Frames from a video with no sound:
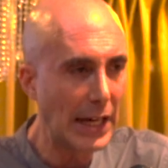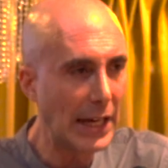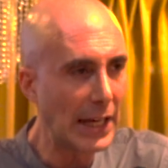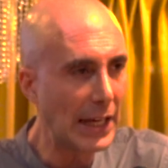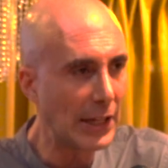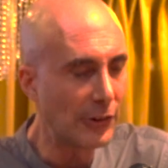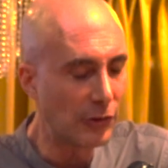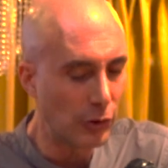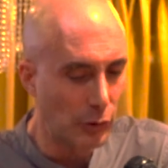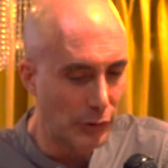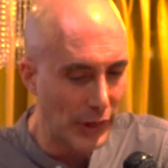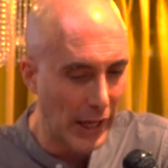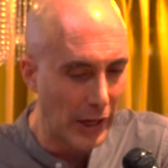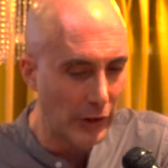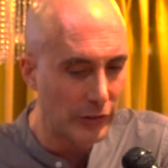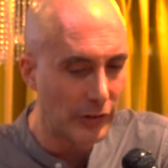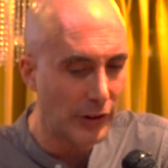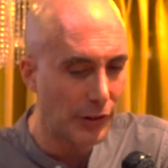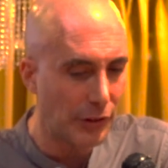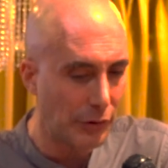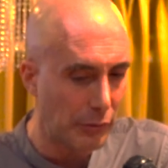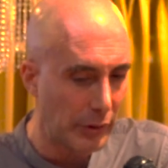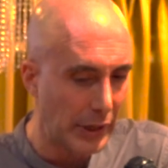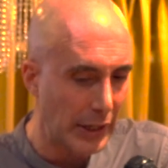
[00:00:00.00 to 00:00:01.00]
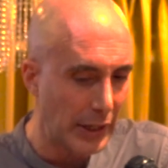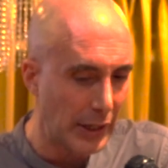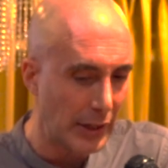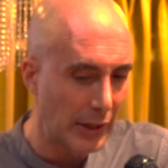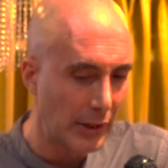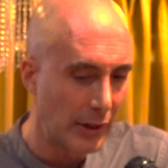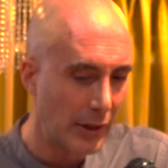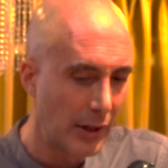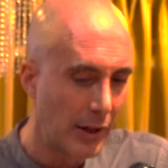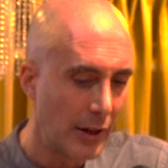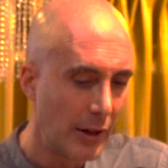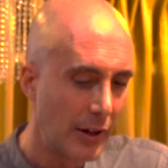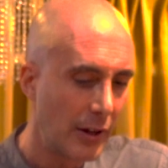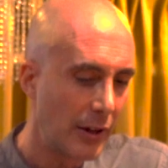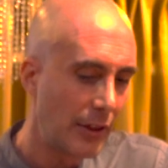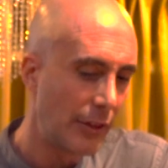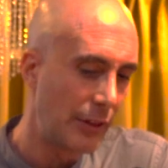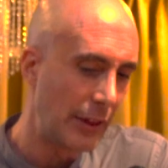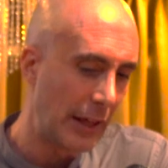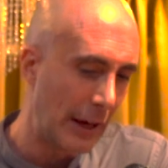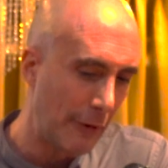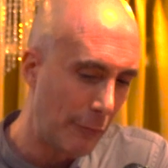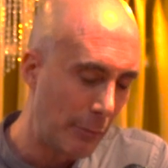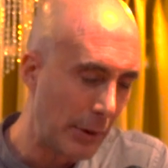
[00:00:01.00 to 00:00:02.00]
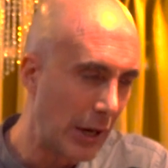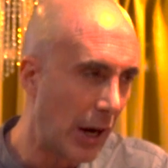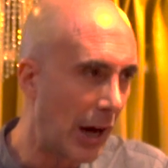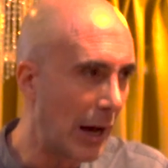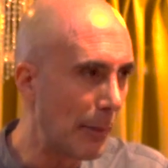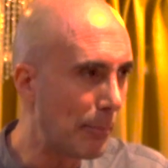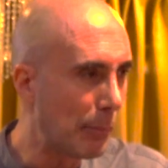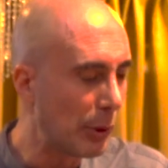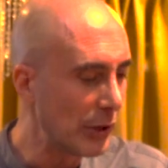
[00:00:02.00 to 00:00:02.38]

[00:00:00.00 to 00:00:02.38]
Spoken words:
in 2003, the FBI